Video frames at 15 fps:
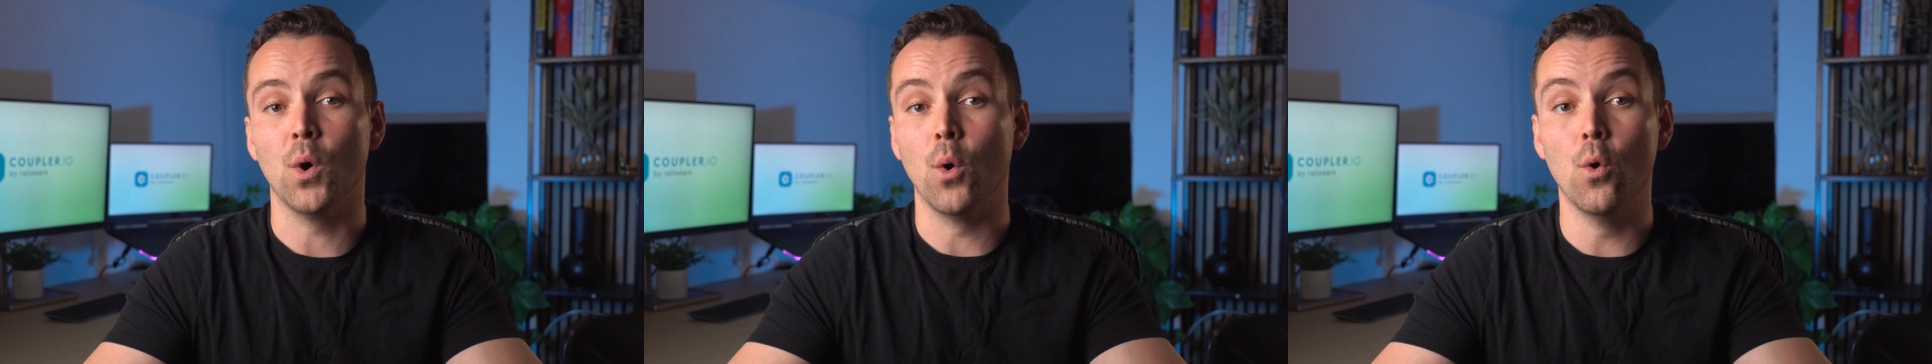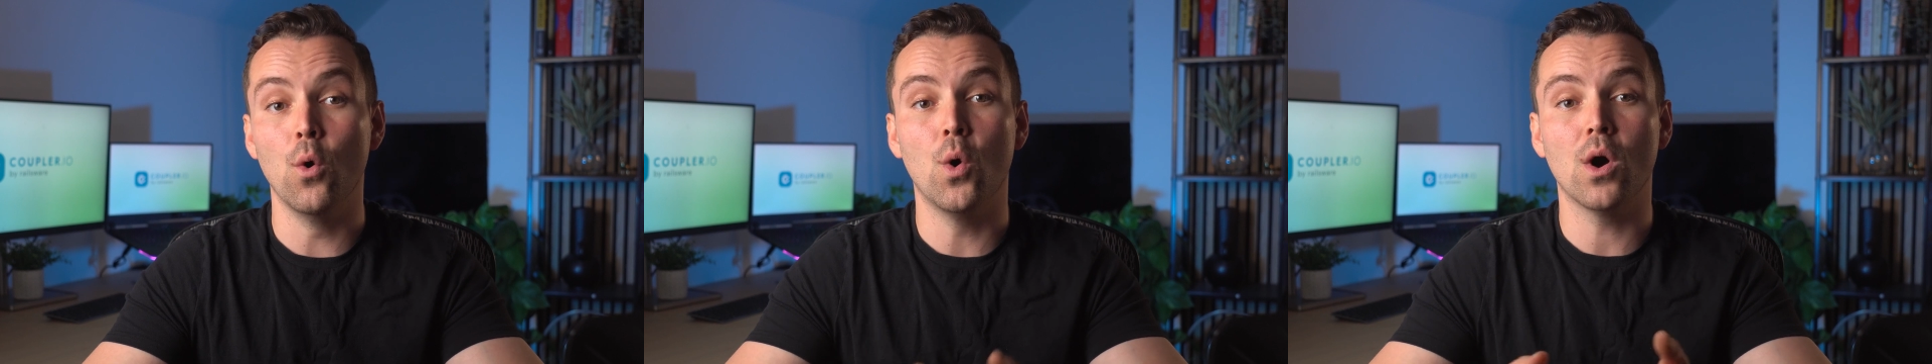
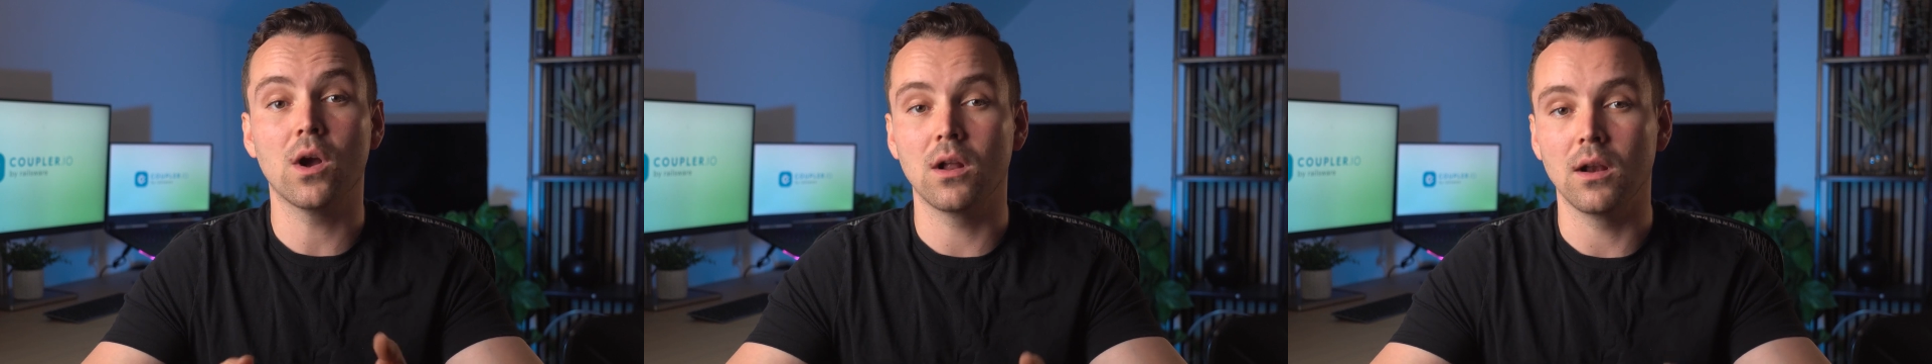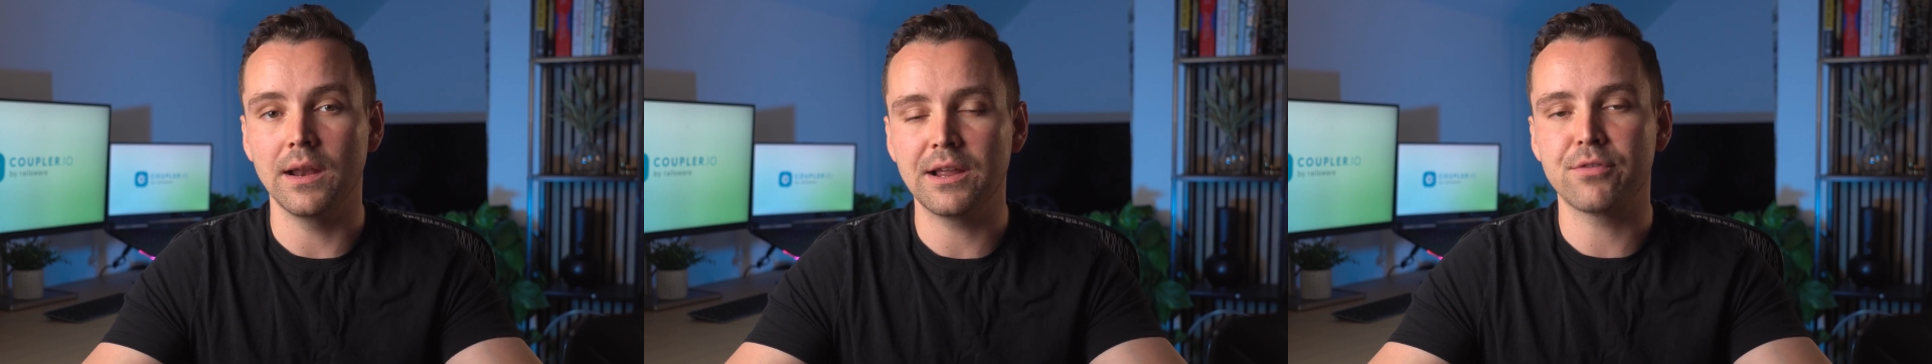or
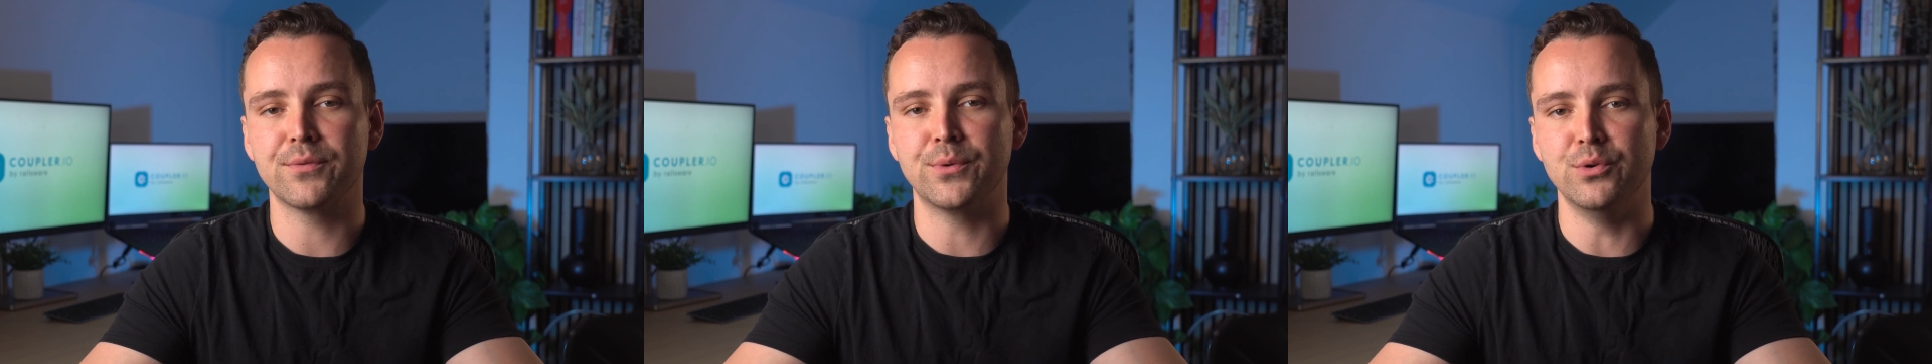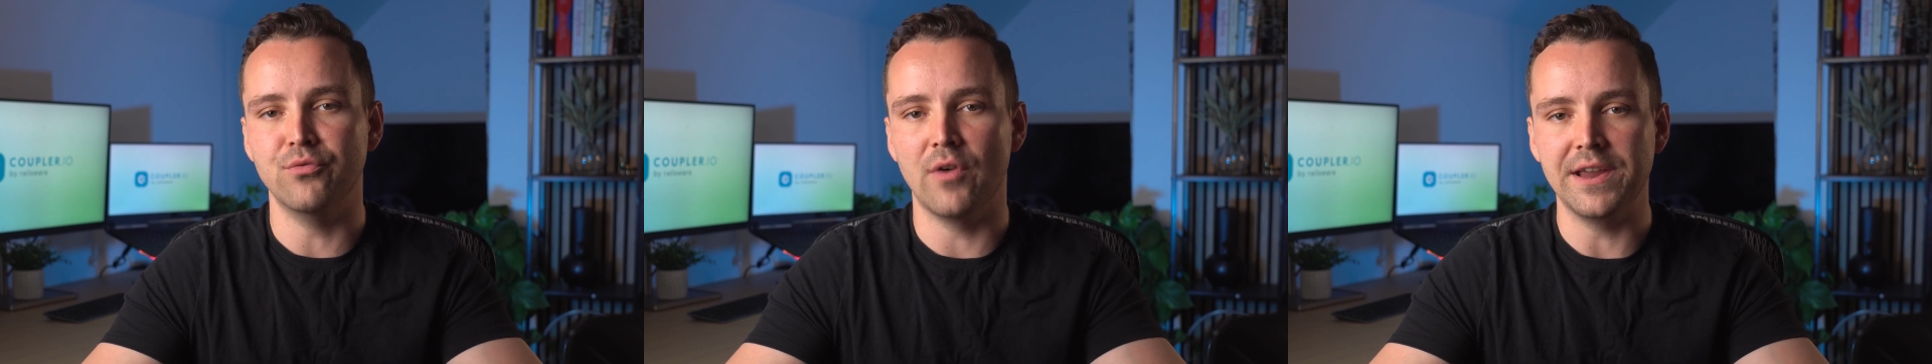
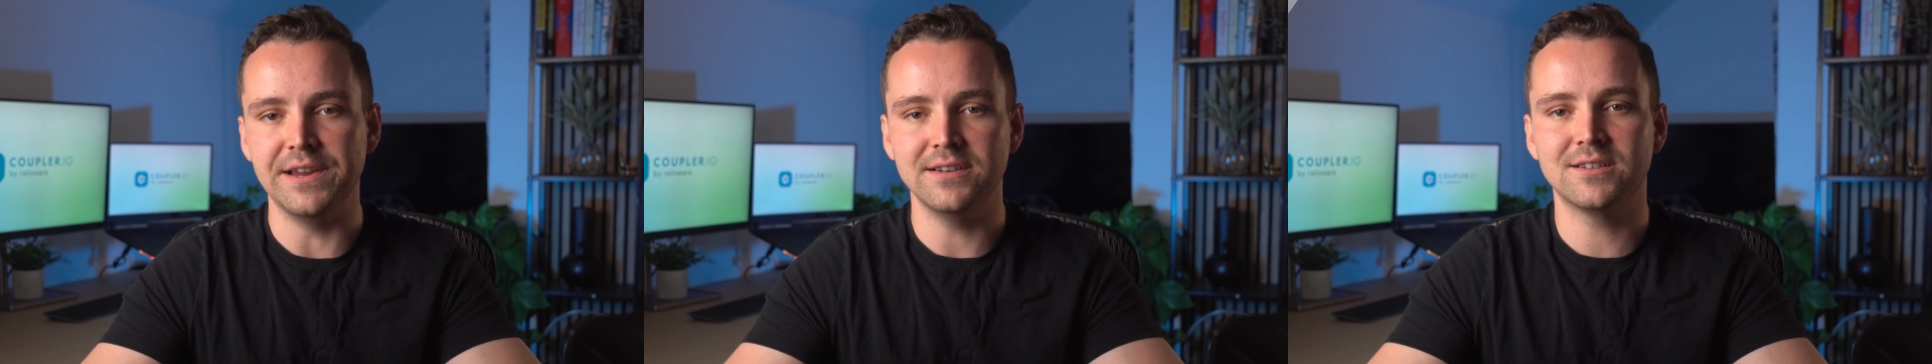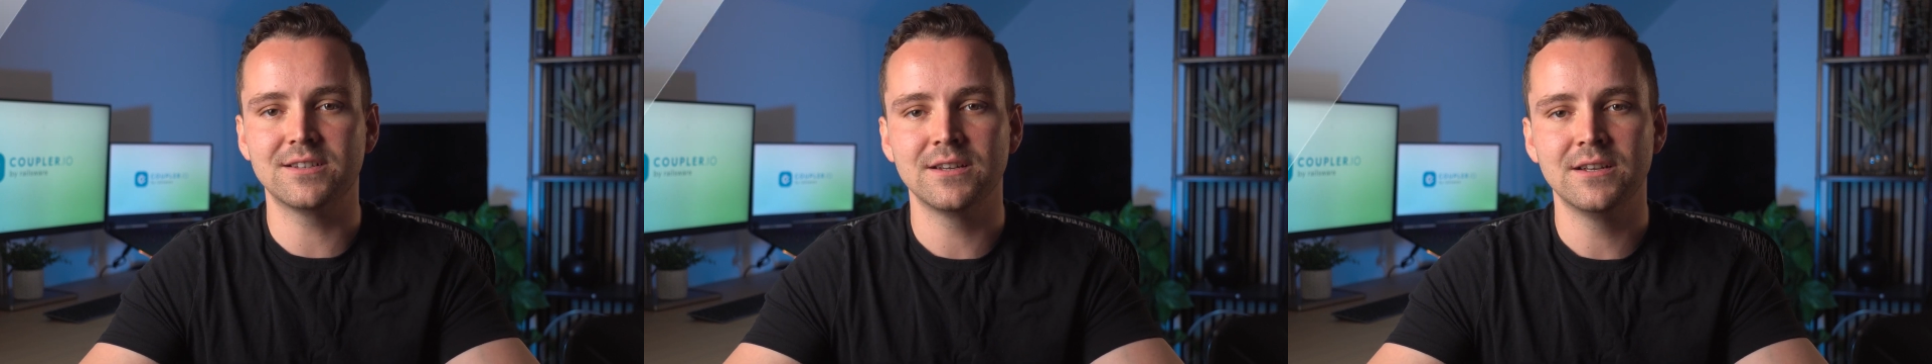click-through
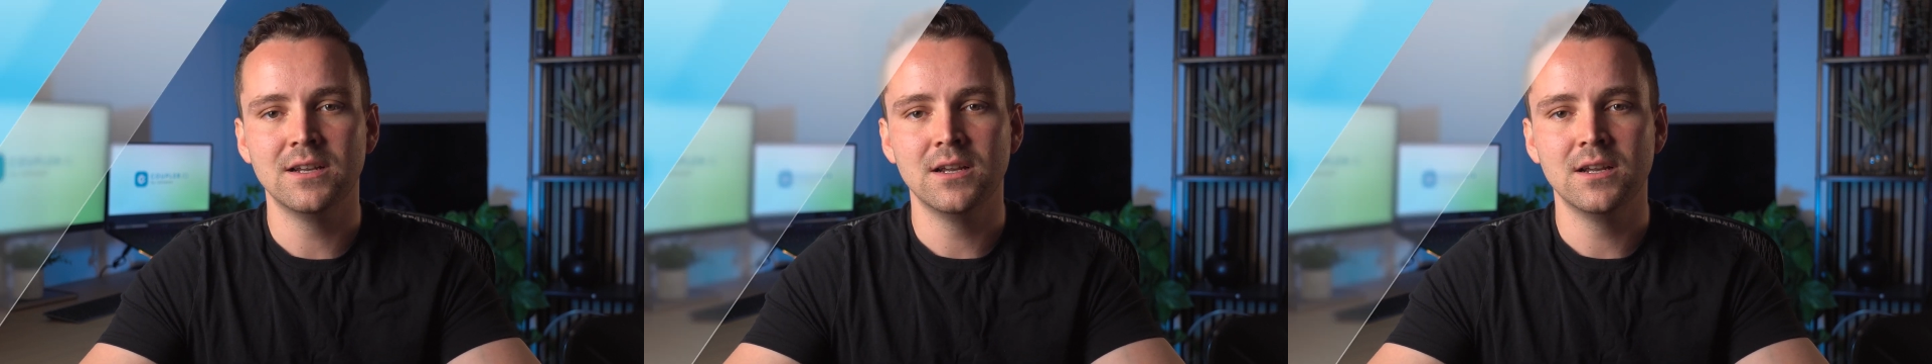rate.